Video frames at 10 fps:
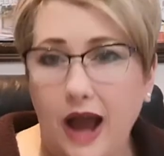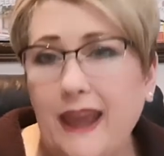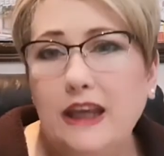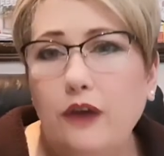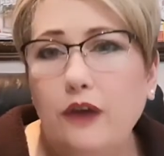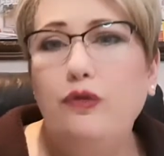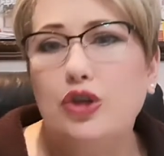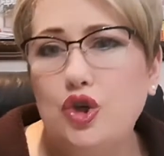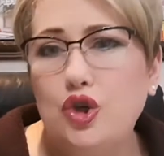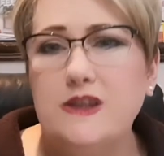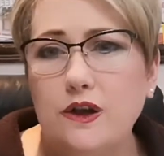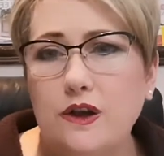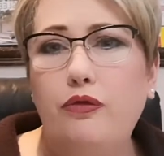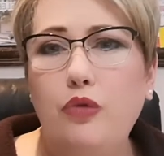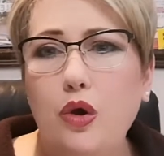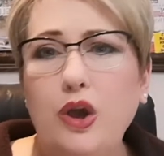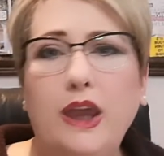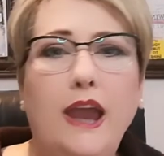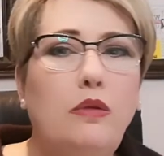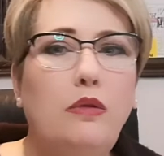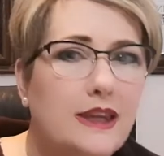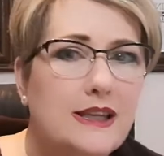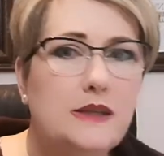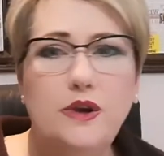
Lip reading: can give you the choice of working with this